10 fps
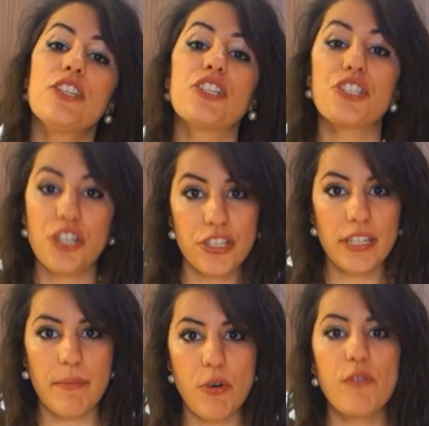to turn
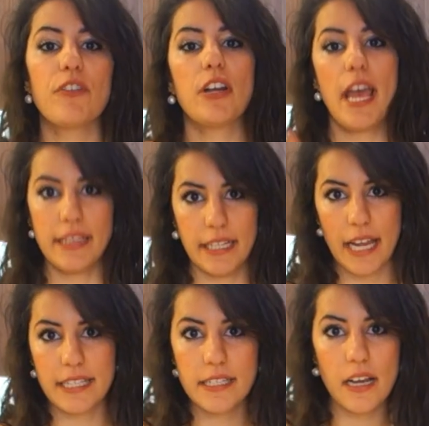them over, and then
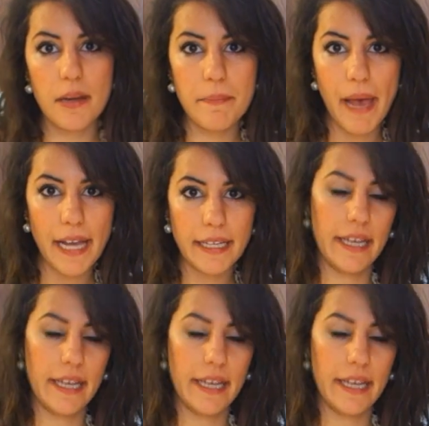I stuck them back